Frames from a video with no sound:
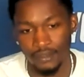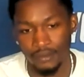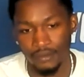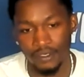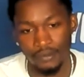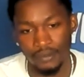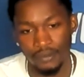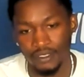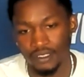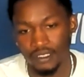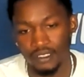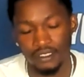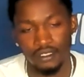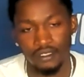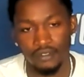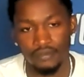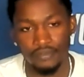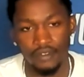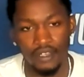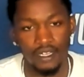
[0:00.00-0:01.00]
we just
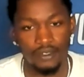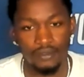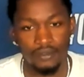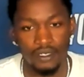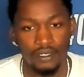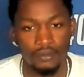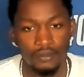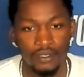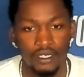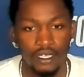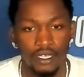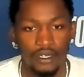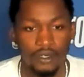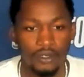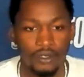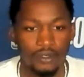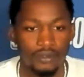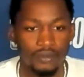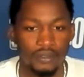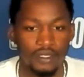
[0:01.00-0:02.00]
couldn't find a way to win at
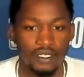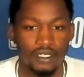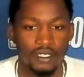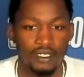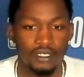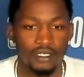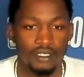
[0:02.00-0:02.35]
home, man.